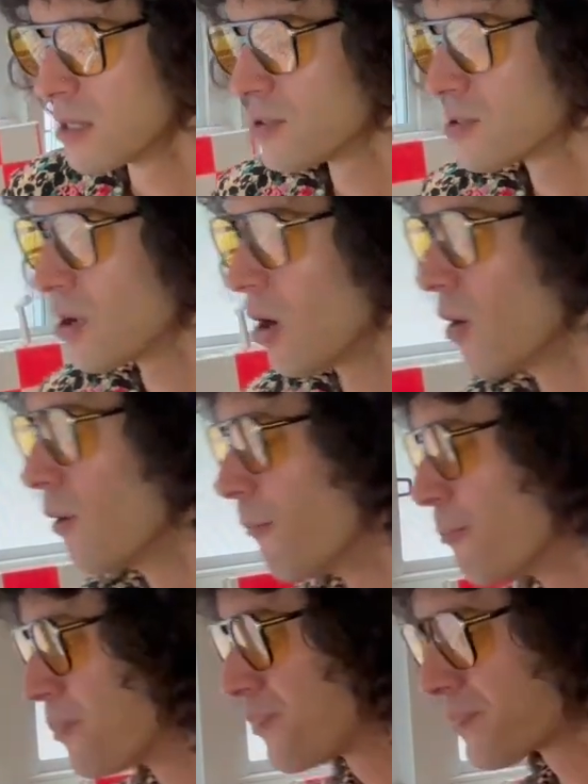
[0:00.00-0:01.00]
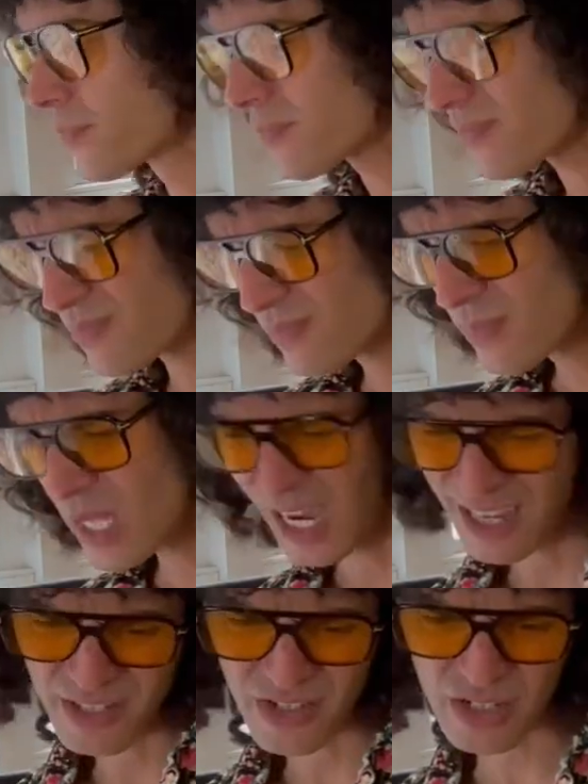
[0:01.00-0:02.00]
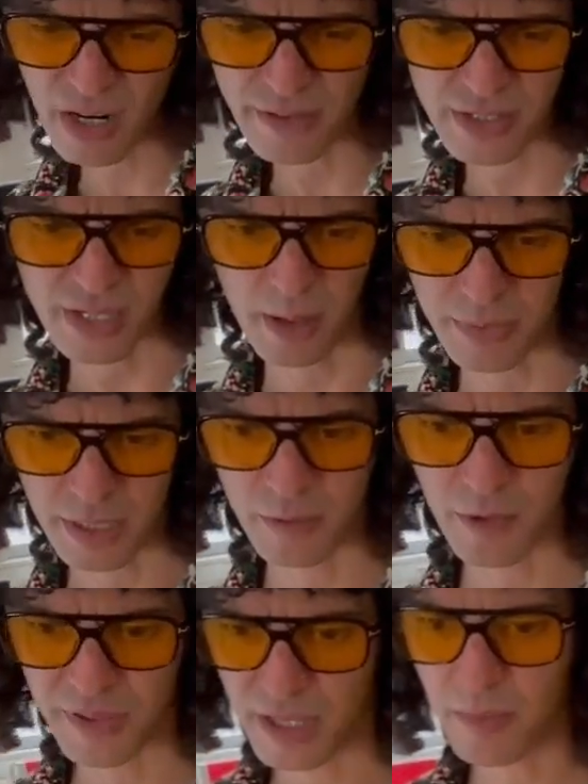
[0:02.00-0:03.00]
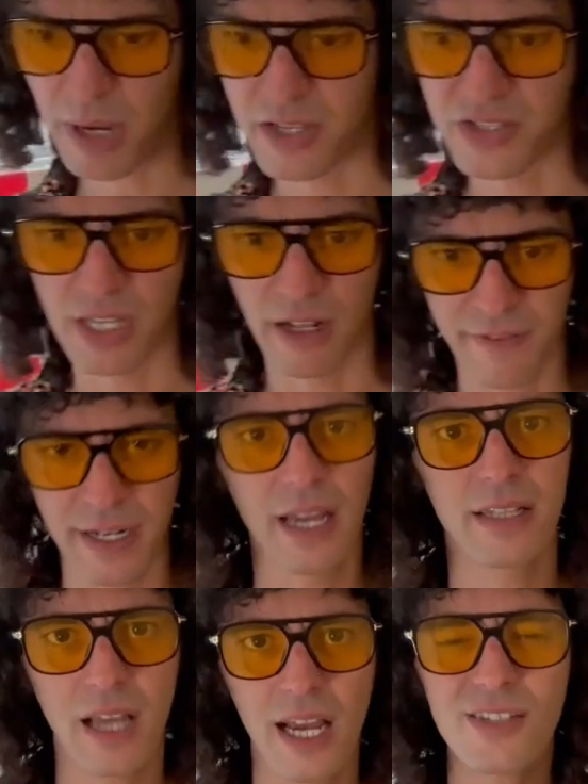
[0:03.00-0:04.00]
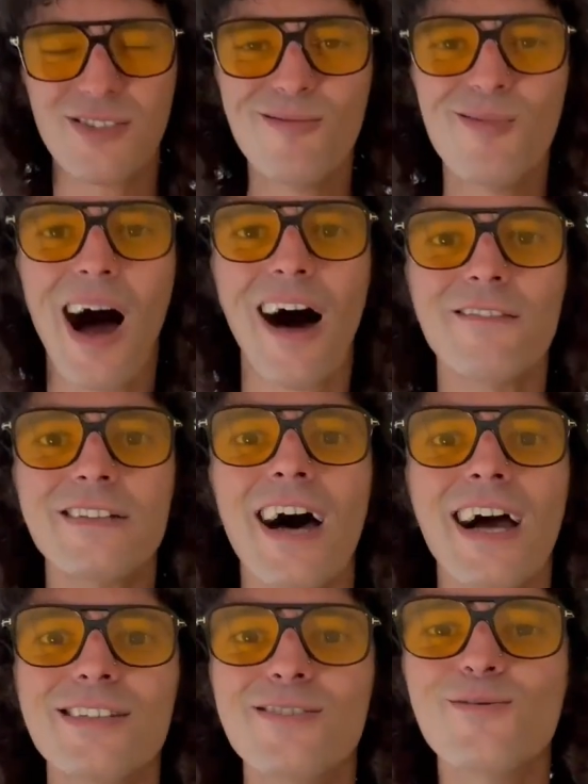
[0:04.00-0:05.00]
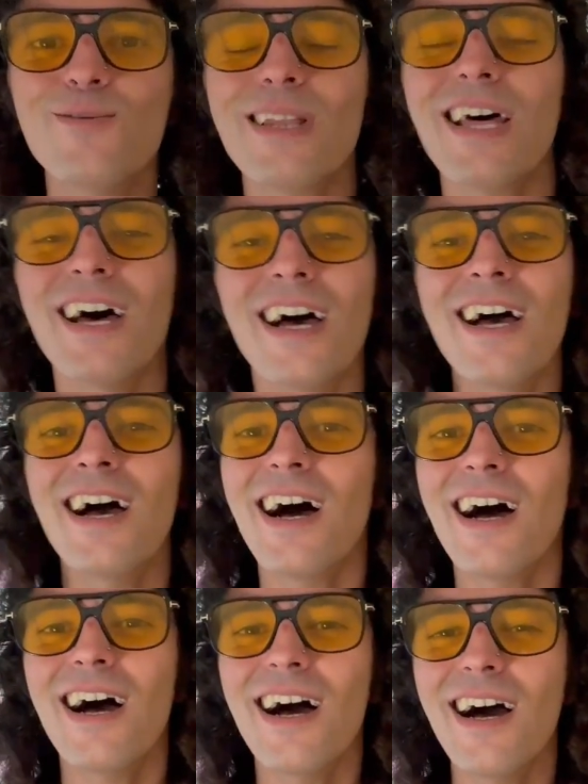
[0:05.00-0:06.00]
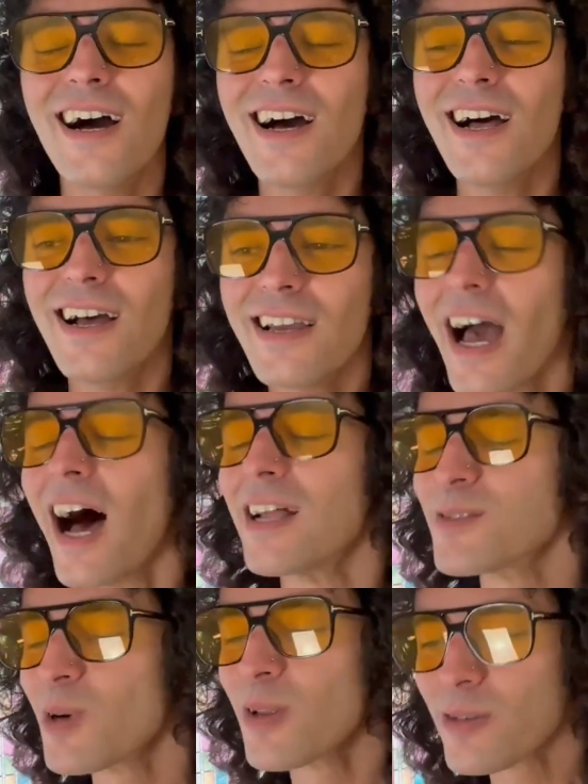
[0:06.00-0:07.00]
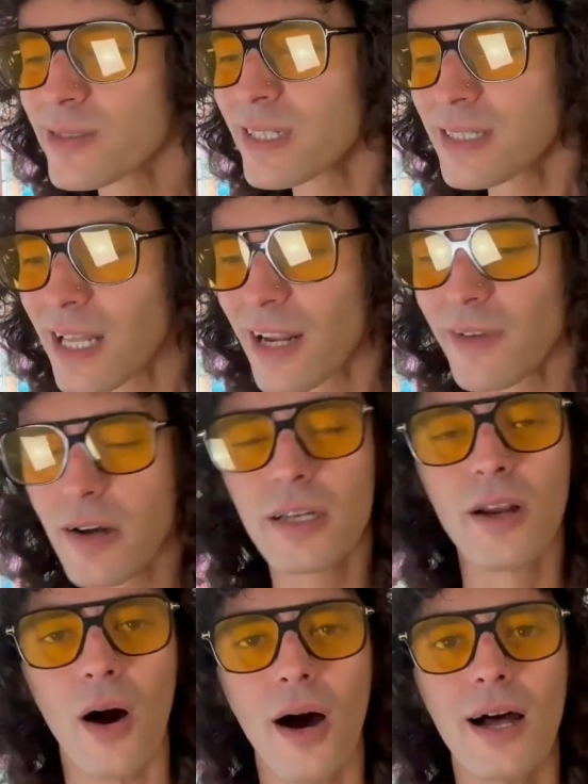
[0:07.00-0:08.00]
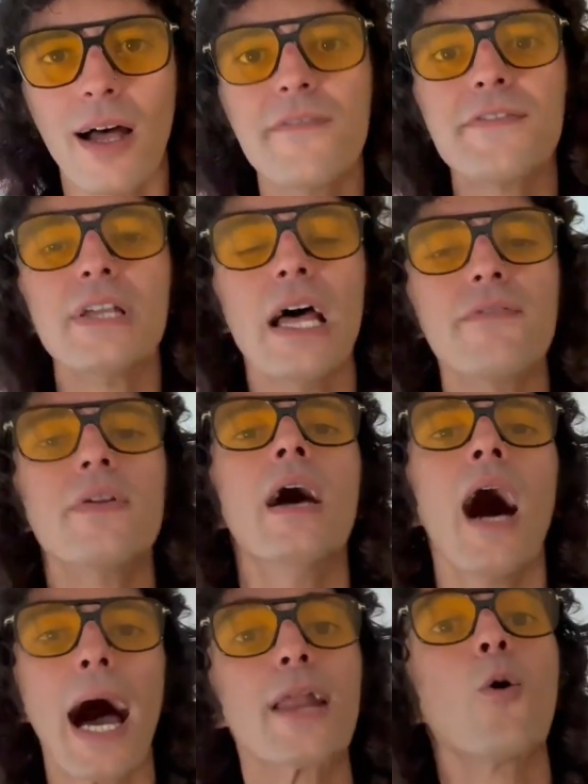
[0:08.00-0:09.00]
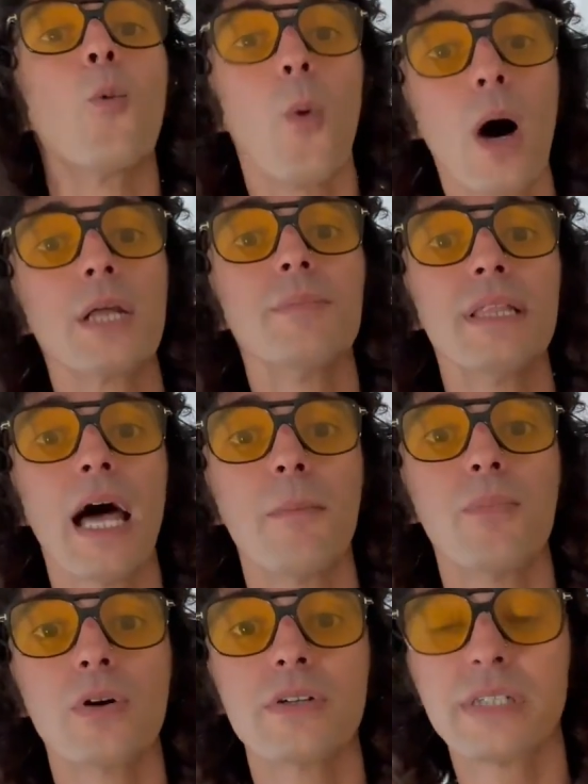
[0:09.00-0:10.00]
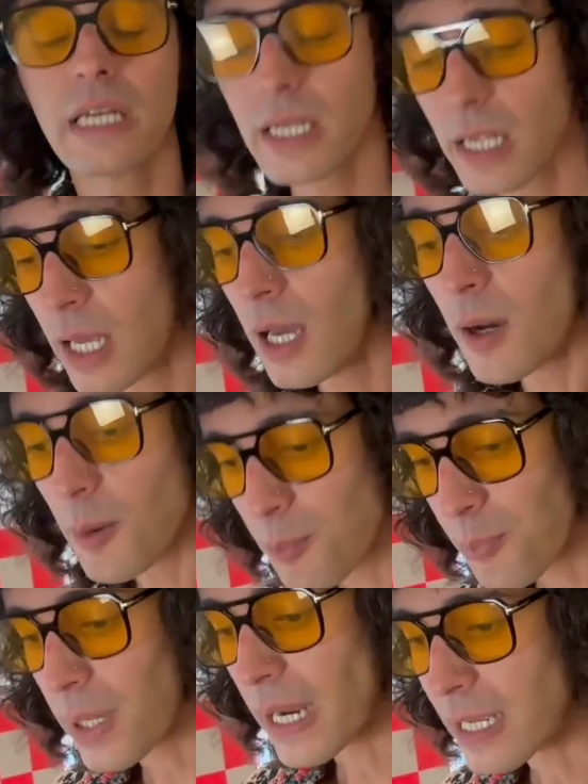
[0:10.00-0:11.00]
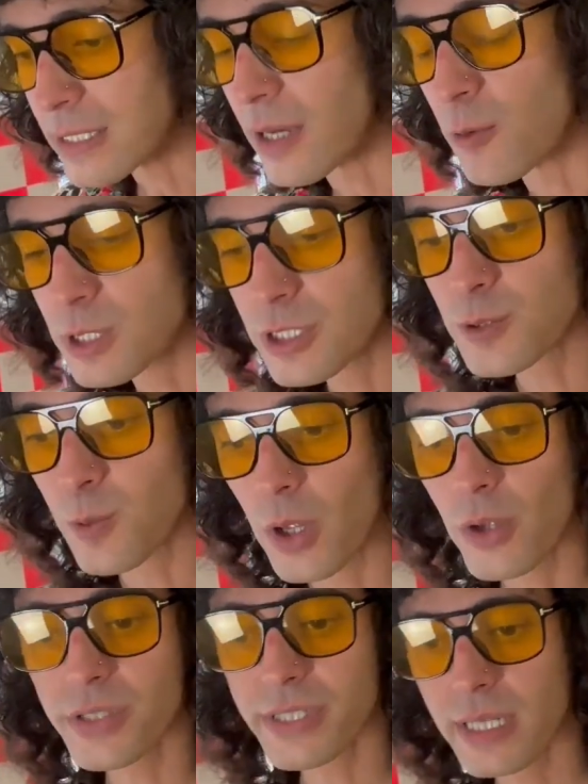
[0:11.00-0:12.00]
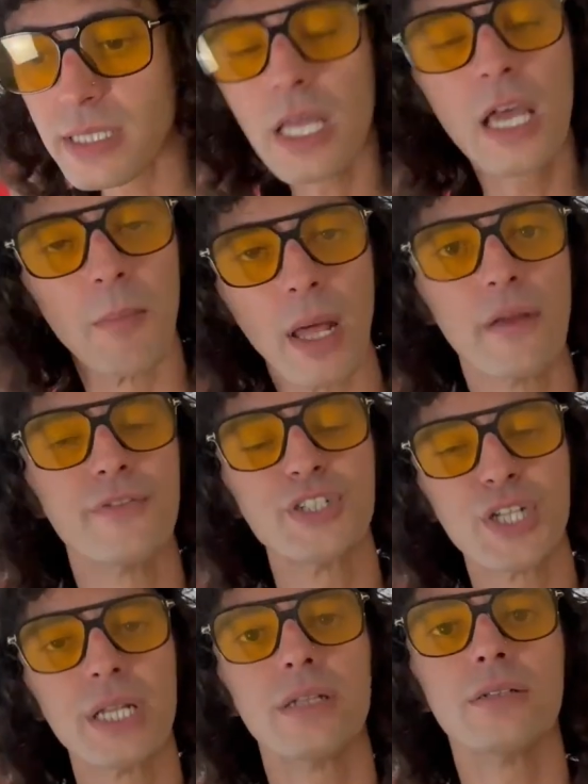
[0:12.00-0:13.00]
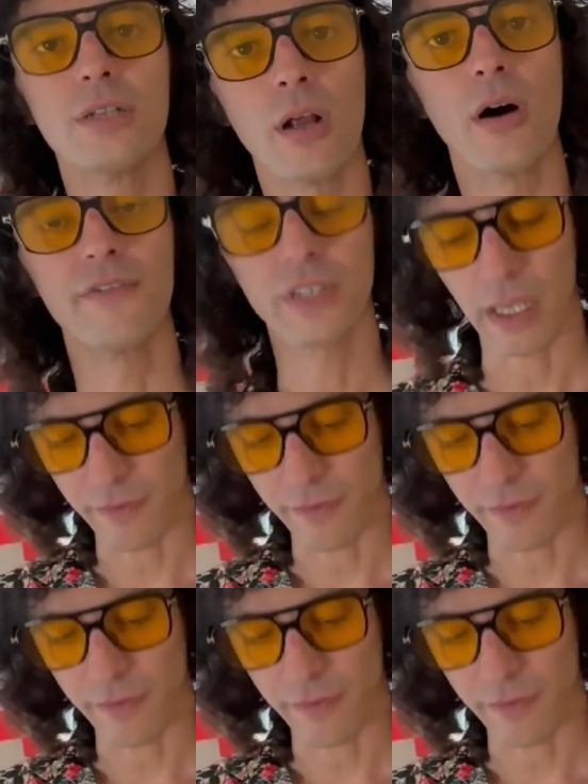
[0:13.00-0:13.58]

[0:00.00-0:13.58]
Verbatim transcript: So I discovered something within myself, and I I do have it. I do. Yeah, it's one of those things that I've never you know if if I don't want to be that person, but I, it was just one of those things, hey man, if shit, you know, if,